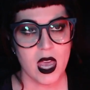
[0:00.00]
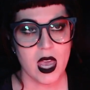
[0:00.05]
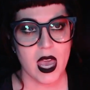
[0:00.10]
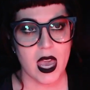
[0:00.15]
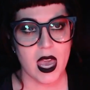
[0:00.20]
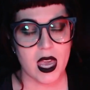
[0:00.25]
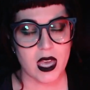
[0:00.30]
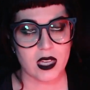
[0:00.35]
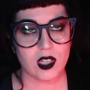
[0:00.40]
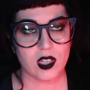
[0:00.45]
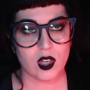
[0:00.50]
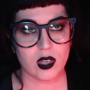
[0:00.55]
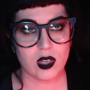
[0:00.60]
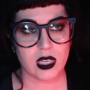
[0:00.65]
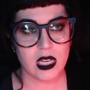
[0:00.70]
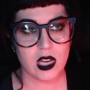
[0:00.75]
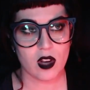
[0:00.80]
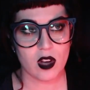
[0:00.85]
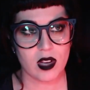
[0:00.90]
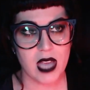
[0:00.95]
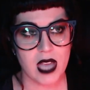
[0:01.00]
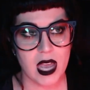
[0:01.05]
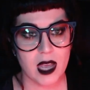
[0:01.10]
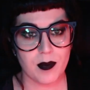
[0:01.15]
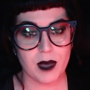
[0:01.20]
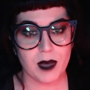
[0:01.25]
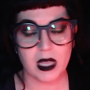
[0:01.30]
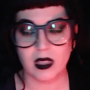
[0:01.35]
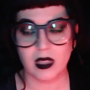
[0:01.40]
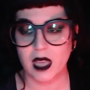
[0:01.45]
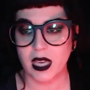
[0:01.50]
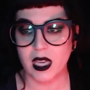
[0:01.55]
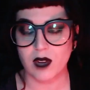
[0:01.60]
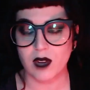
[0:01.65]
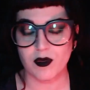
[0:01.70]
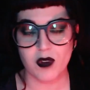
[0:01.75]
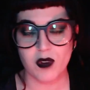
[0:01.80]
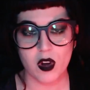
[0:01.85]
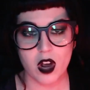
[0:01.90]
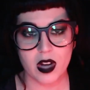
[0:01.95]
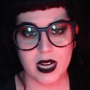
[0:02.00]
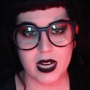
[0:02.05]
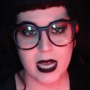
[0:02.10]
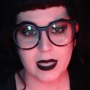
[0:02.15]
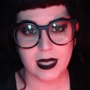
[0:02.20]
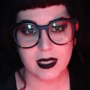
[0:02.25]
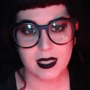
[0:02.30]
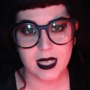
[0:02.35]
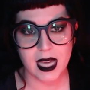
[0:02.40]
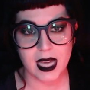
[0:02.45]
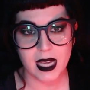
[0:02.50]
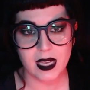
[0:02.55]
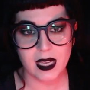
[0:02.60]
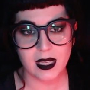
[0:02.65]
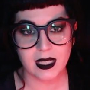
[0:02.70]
and you can hear kay being like and for our next ga-